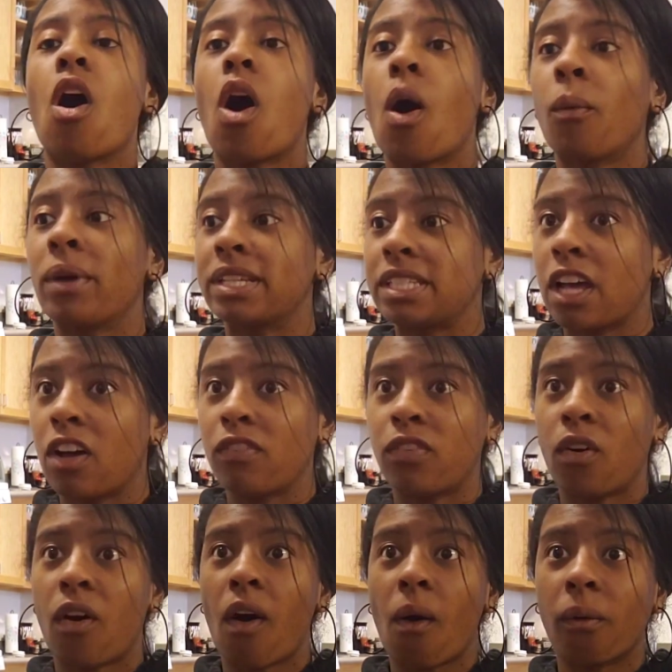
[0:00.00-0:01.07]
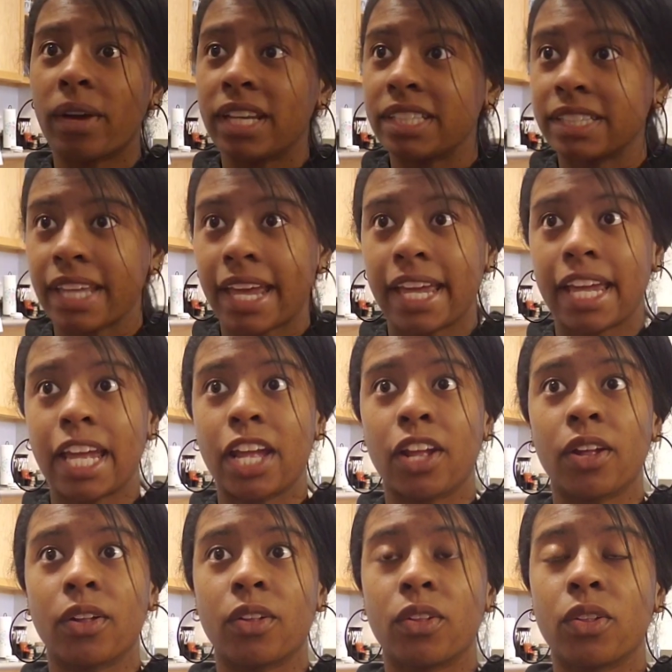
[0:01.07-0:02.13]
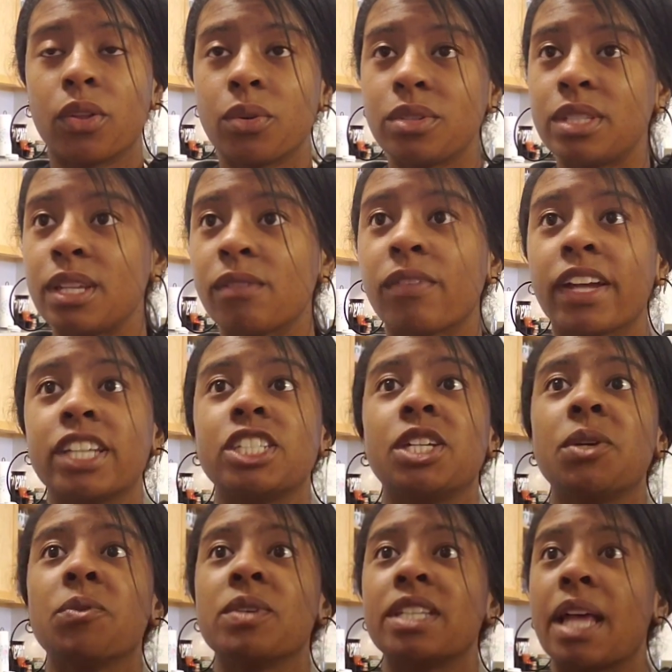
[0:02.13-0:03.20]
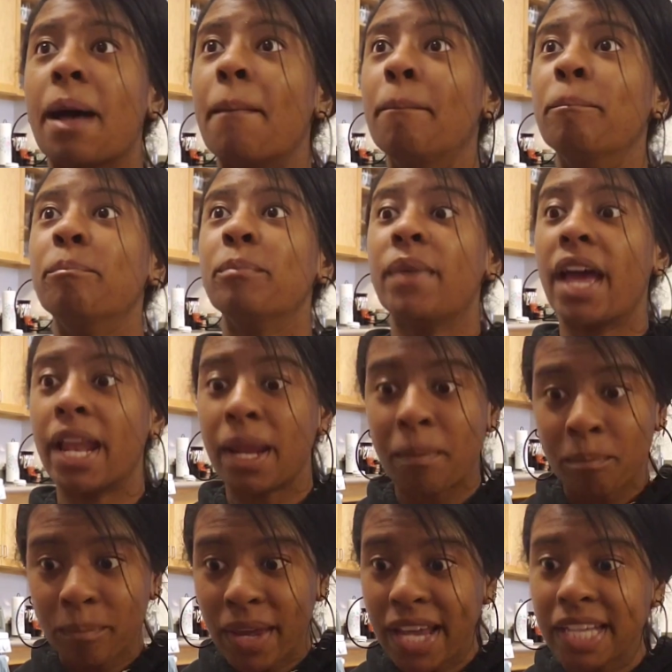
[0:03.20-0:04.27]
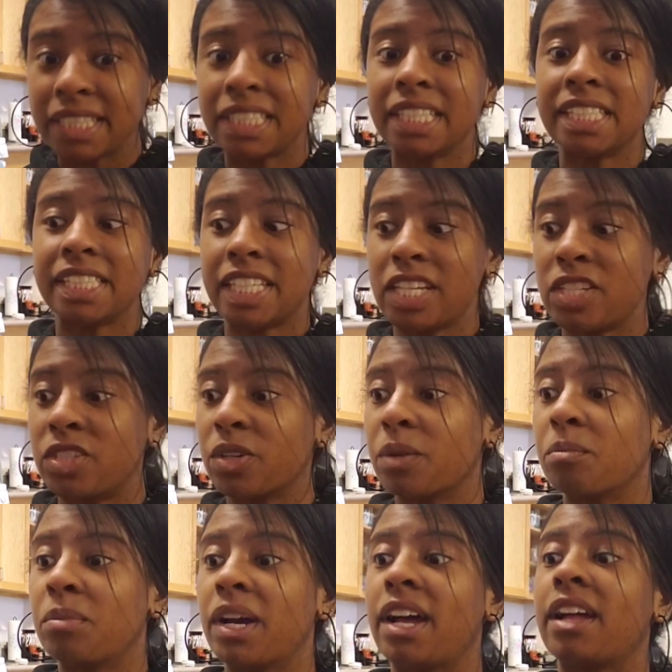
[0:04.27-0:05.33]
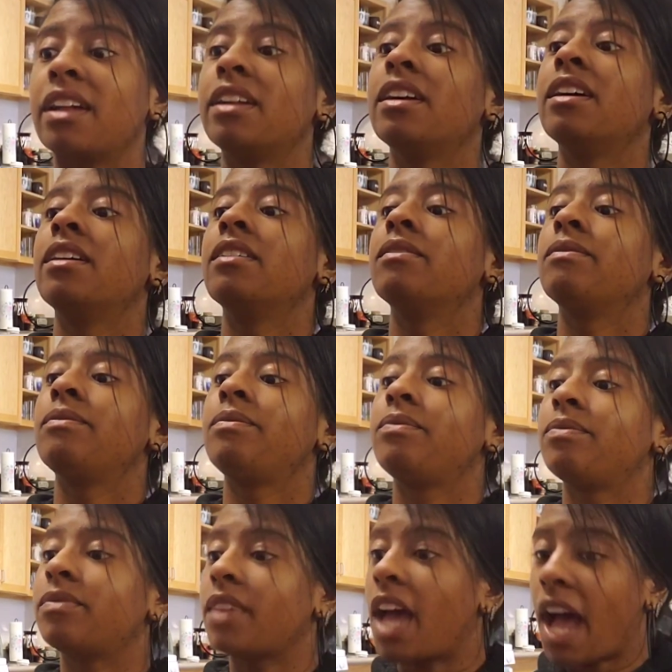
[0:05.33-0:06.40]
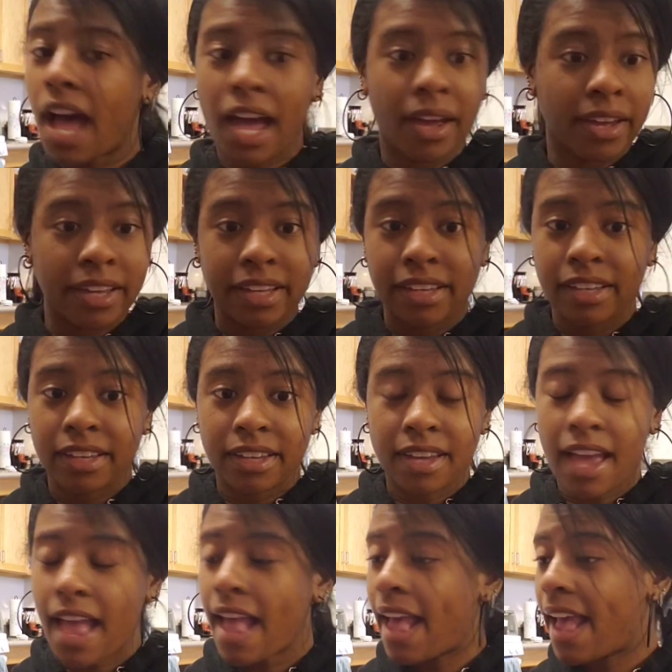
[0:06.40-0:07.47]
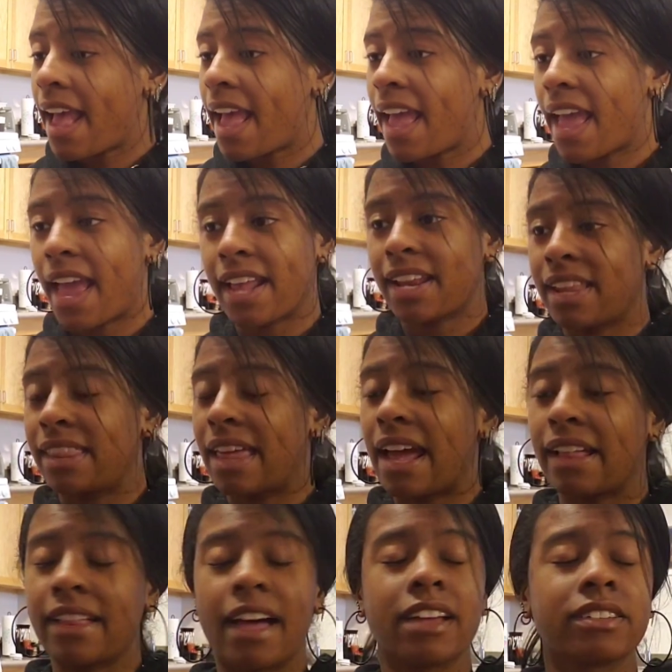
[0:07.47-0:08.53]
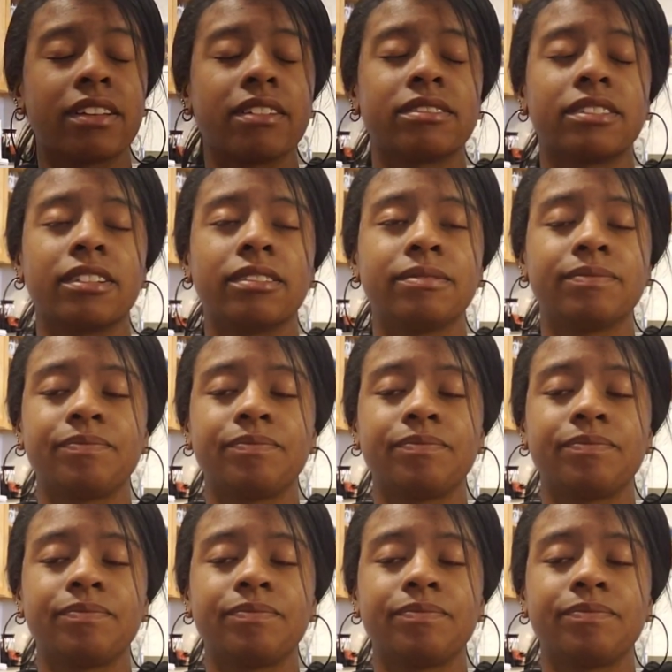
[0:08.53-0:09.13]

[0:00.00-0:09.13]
always helpful, always like inclusive. Like she was an amazing teacher, but I hated that class also.